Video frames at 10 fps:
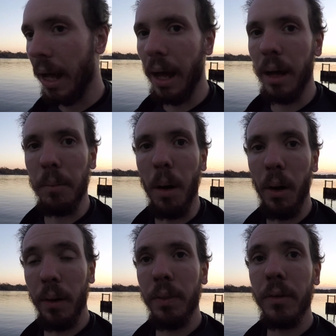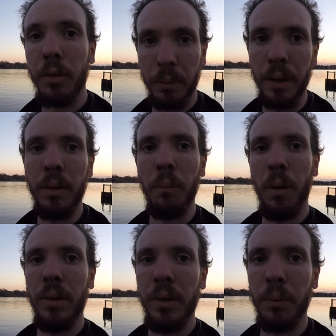Um, on the screen
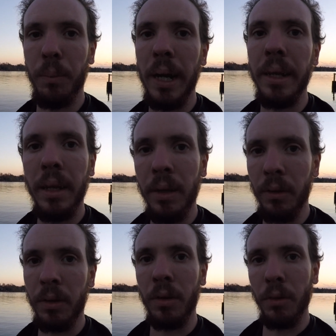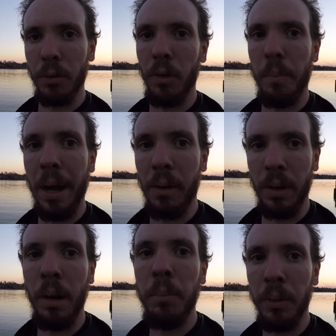while you're riding, you can control the
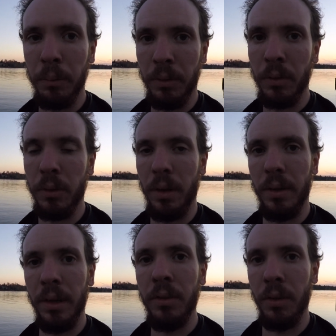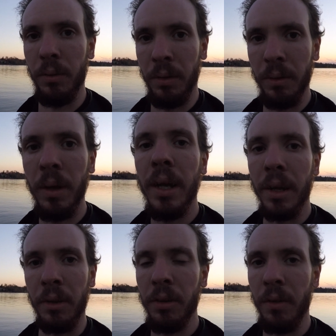power output, which Court already showed you.
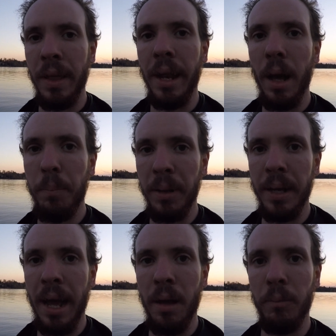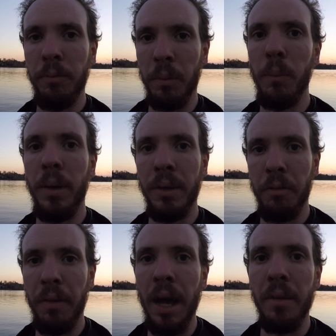You can turn that up and down from 1 to
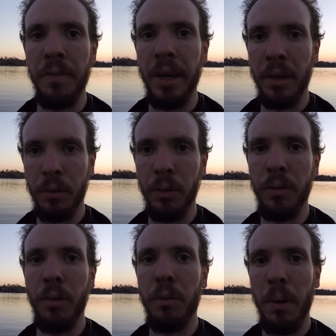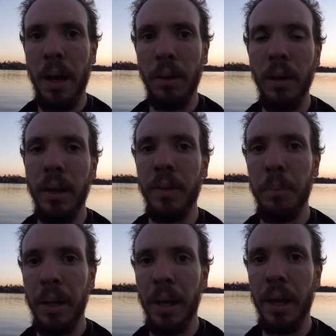5, and that controls the throttle and the
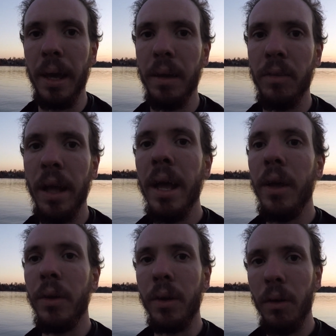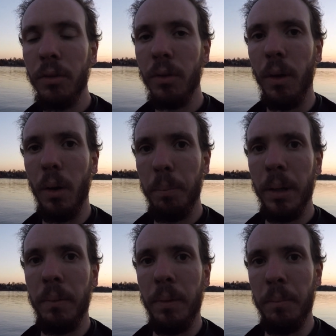PAS. You can also
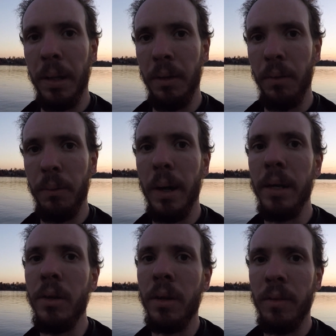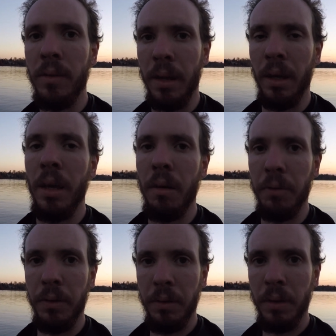open up the menu and you can set a
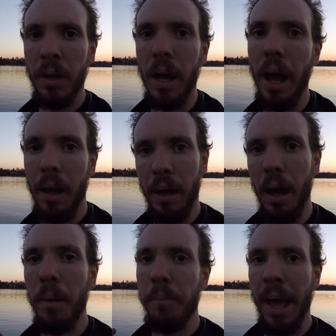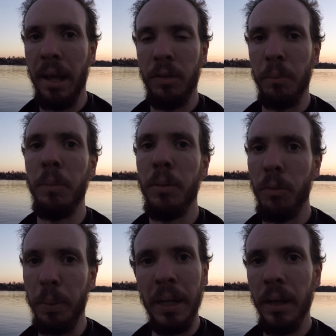governor uh, a maximum
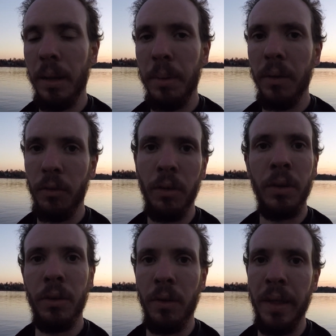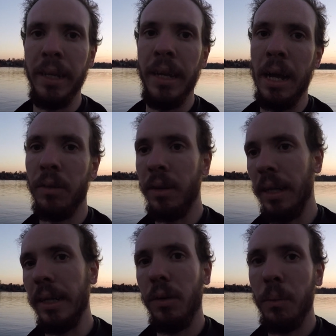speed limit, so you can turn that down to
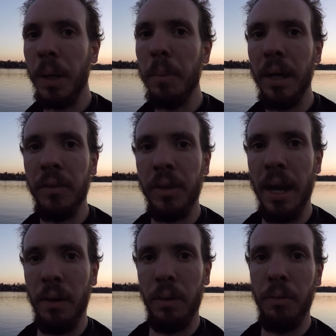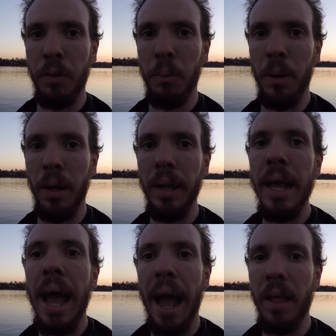like 20 miles an hour if you want,
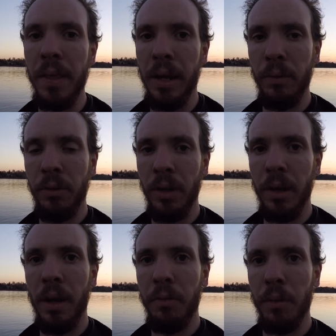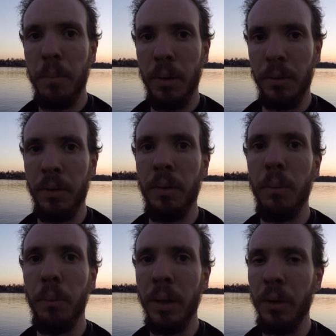and that'll shut off the motor
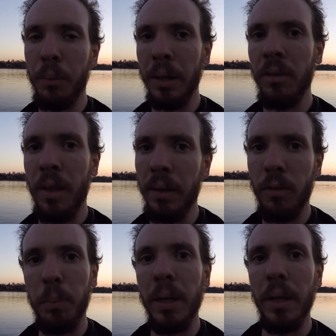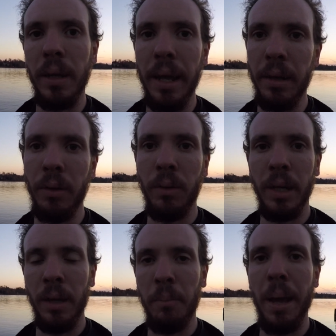when you reach that speed, and it'll
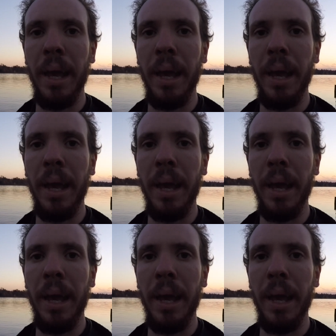kick it